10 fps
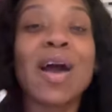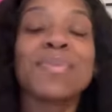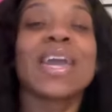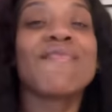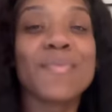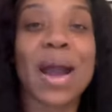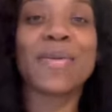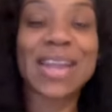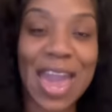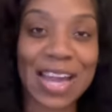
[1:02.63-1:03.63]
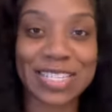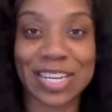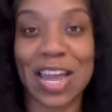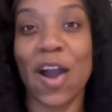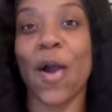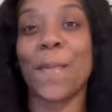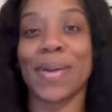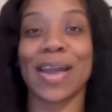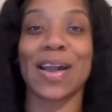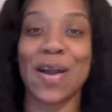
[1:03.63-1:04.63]
I'm giving my reaction on
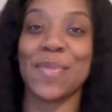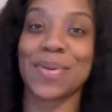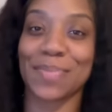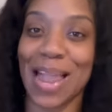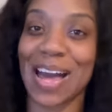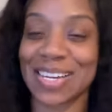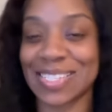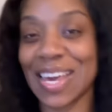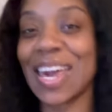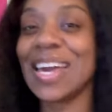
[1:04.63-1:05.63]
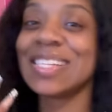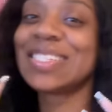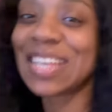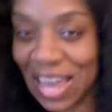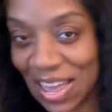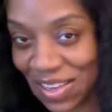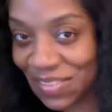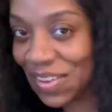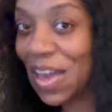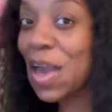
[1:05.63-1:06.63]
Big Homie Block's
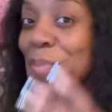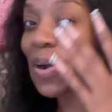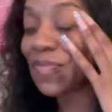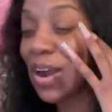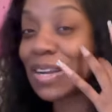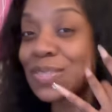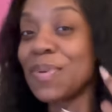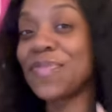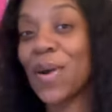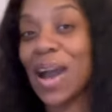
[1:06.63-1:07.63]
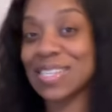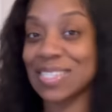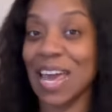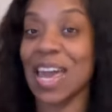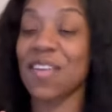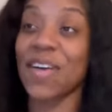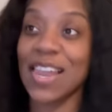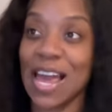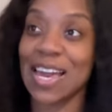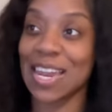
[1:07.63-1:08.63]
teeth. But first, before I say if
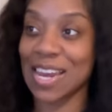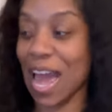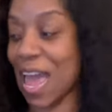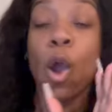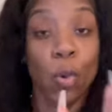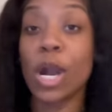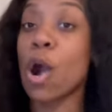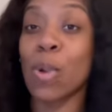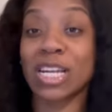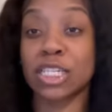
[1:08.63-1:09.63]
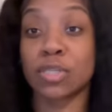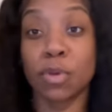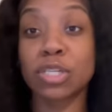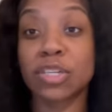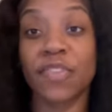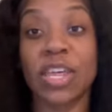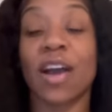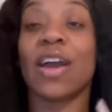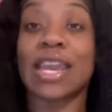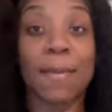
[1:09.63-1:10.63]
I like it or not, we're going to watch this music
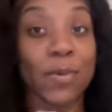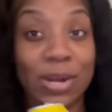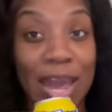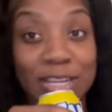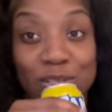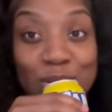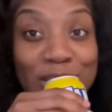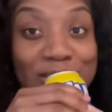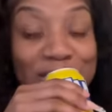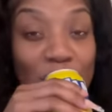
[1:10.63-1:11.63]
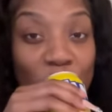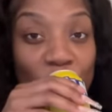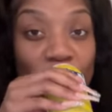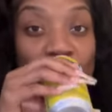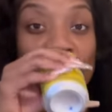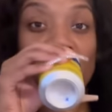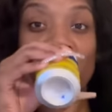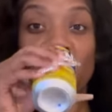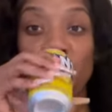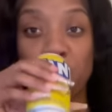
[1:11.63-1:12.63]
video and I'm going to react to it. So
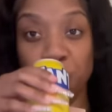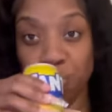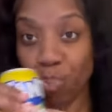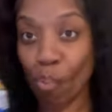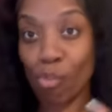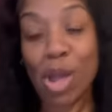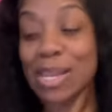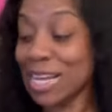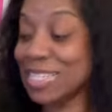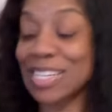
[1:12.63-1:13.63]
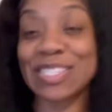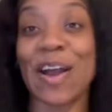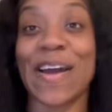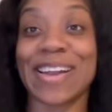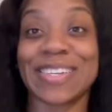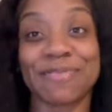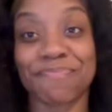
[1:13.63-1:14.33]
let's get started.